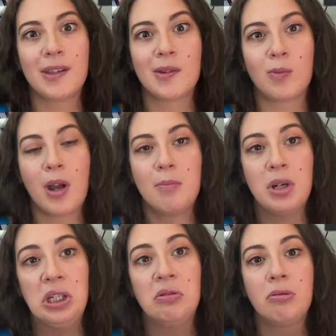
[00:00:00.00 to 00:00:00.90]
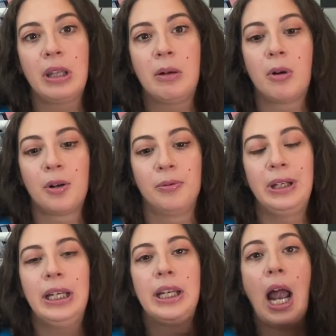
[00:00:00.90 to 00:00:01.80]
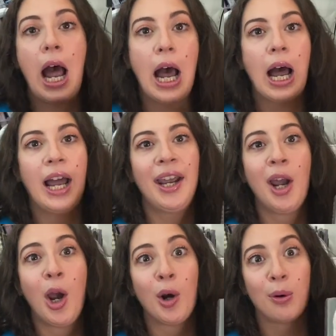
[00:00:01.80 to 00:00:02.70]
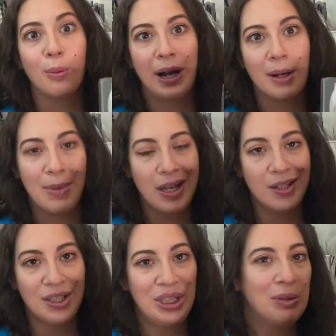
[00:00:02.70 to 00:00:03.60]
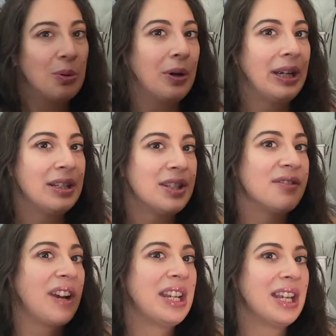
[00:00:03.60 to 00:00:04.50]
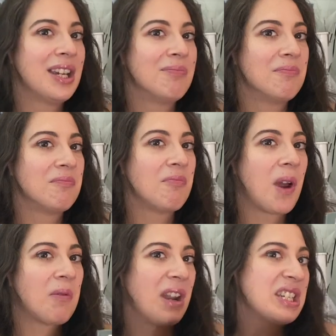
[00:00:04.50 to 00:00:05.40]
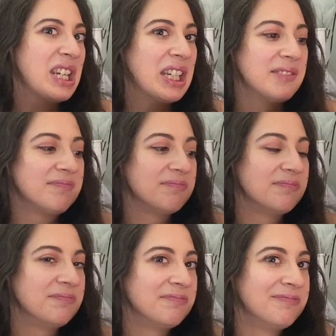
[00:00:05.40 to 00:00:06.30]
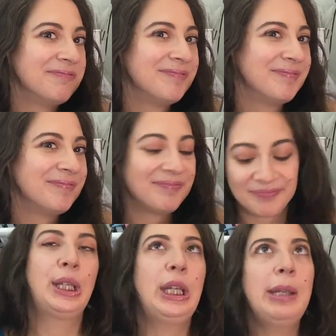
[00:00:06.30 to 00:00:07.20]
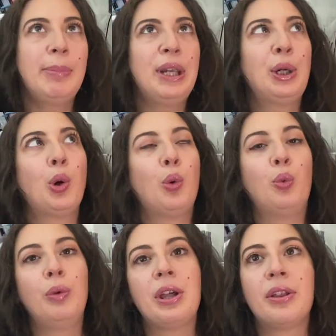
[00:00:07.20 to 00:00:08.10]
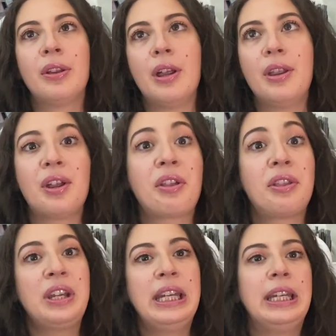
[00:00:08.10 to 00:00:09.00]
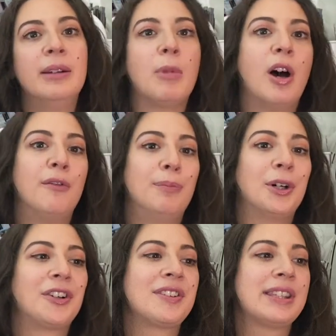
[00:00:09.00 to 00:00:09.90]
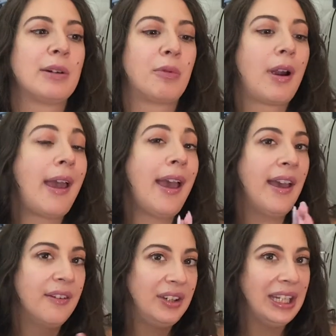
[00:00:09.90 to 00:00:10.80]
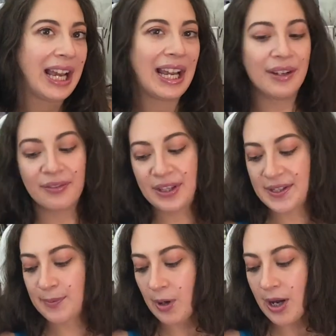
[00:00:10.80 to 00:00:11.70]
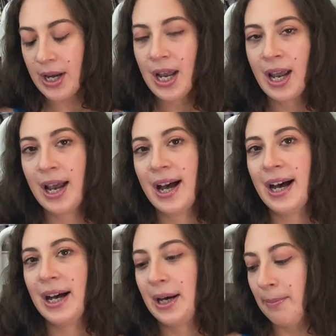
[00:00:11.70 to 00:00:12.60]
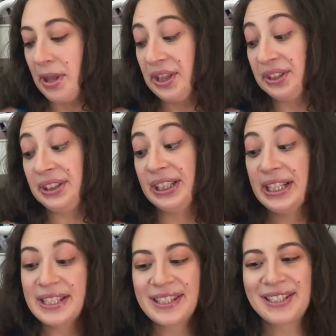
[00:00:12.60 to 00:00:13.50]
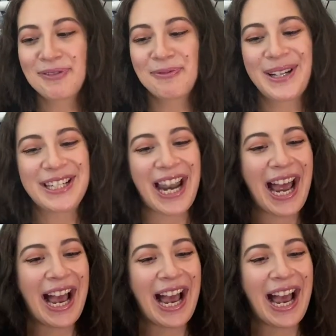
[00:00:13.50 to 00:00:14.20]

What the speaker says: this one, but you really want to read, I recommend you going to find it and renting it. Keeping with the theme of books that were heavy, I have this one, The List, which